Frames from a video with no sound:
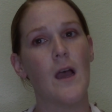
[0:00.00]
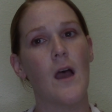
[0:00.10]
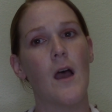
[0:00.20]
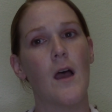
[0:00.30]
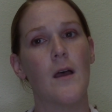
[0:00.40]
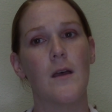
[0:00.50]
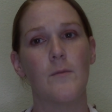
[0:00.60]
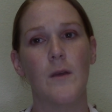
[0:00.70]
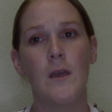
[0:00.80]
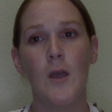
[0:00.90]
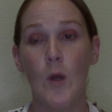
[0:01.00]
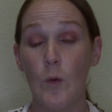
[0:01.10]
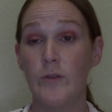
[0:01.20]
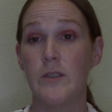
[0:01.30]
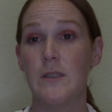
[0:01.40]

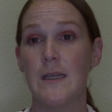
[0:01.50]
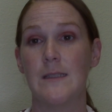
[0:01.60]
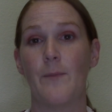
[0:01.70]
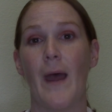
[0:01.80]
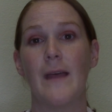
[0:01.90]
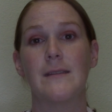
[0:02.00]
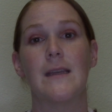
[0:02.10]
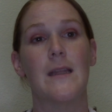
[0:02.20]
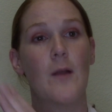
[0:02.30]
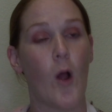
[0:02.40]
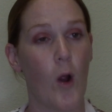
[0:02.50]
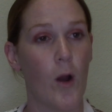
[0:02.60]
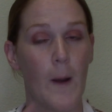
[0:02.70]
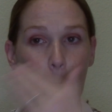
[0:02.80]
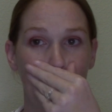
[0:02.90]
when she takes baths in
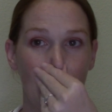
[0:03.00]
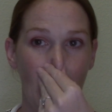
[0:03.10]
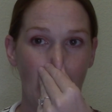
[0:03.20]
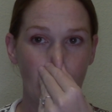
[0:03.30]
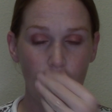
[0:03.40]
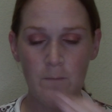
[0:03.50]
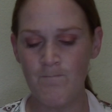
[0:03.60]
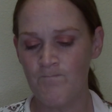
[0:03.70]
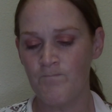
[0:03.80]
our bathroom.